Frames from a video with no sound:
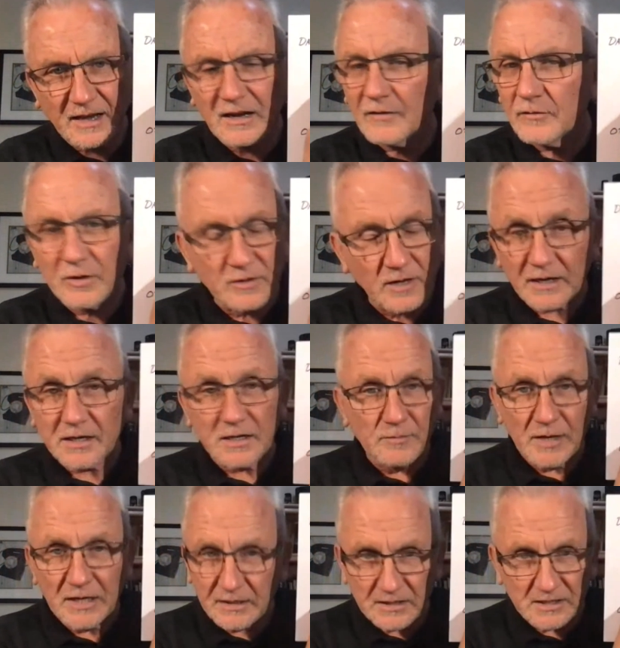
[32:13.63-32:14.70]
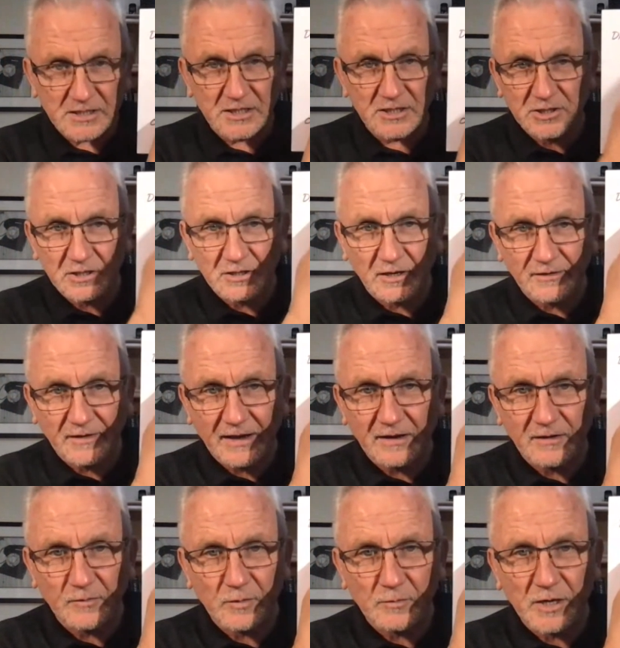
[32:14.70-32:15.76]
If you're not going to make a decision on that
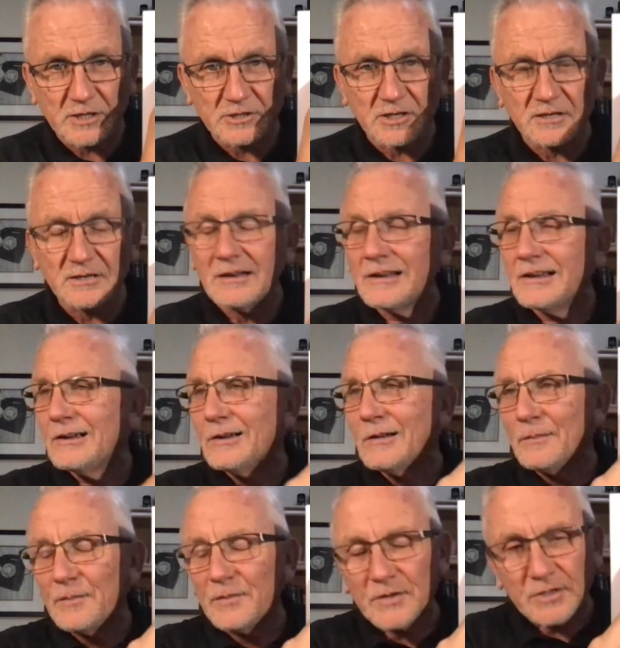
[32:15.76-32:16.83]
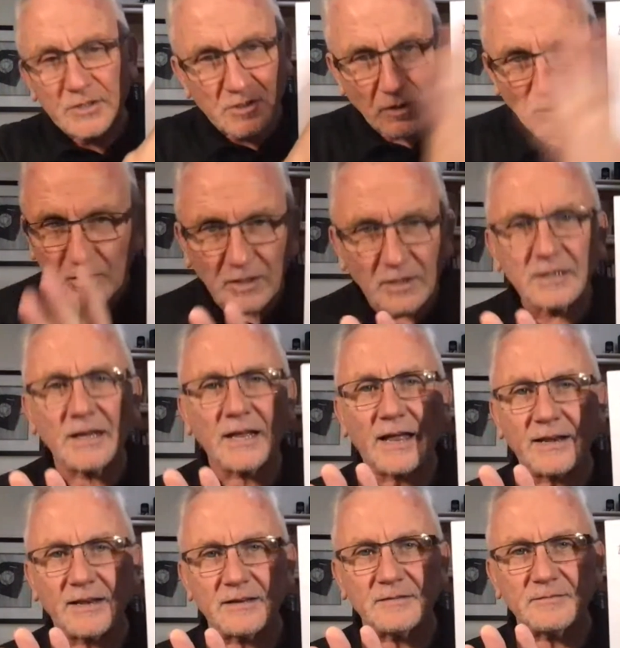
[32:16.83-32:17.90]
information, don't look at it.